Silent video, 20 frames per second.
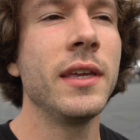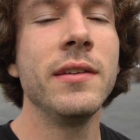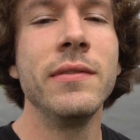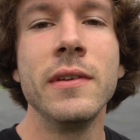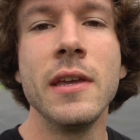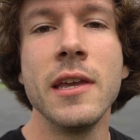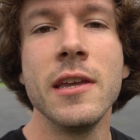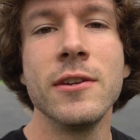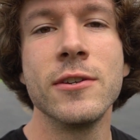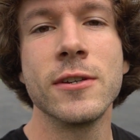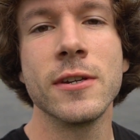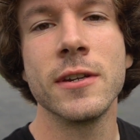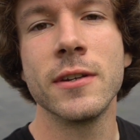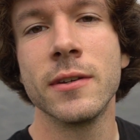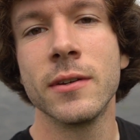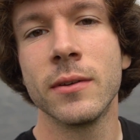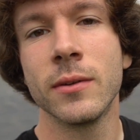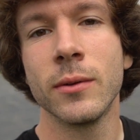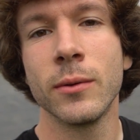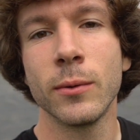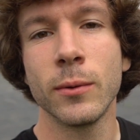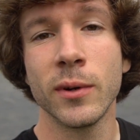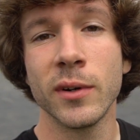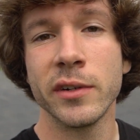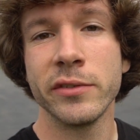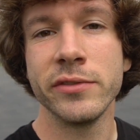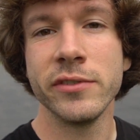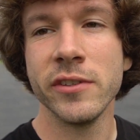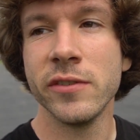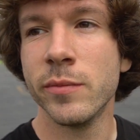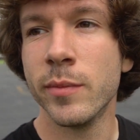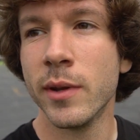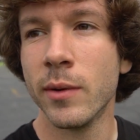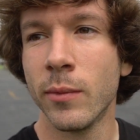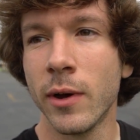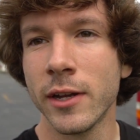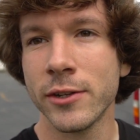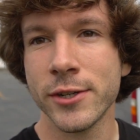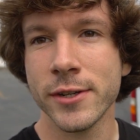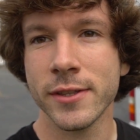aviation, or if you've been
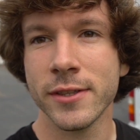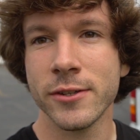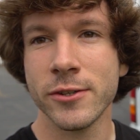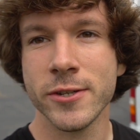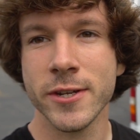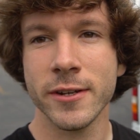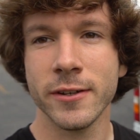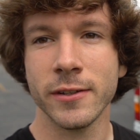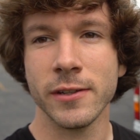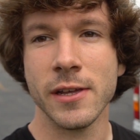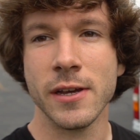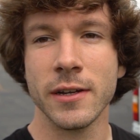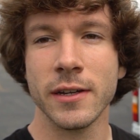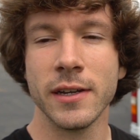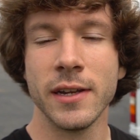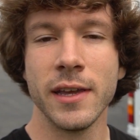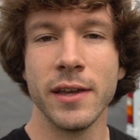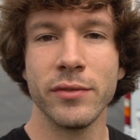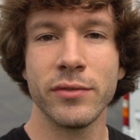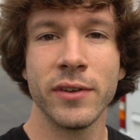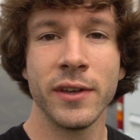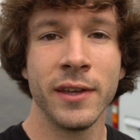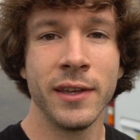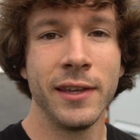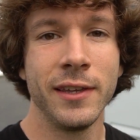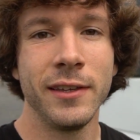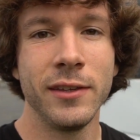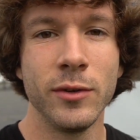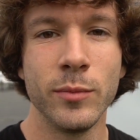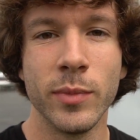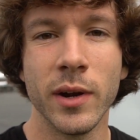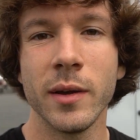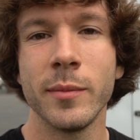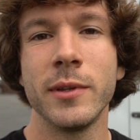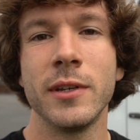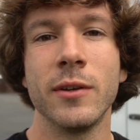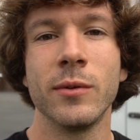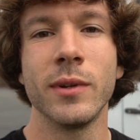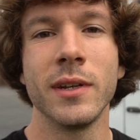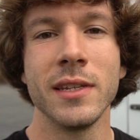watching this channel long enough, you'd
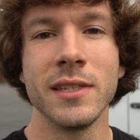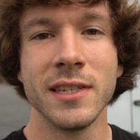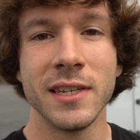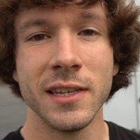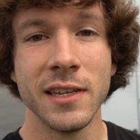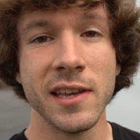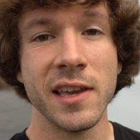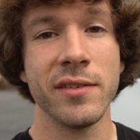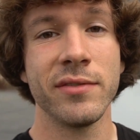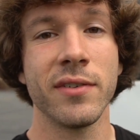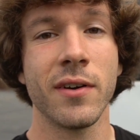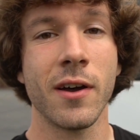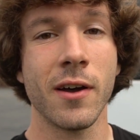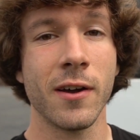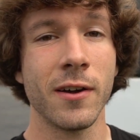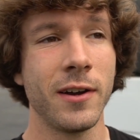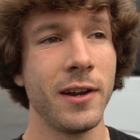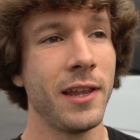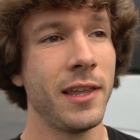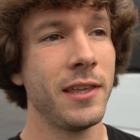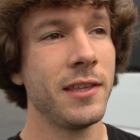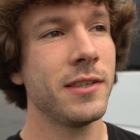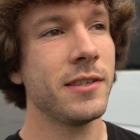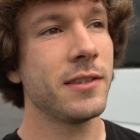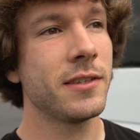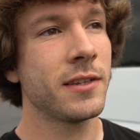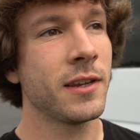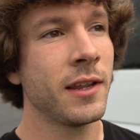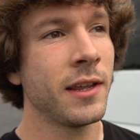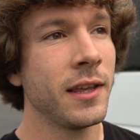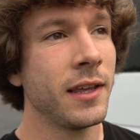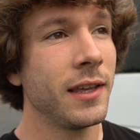probably know what a TFR is.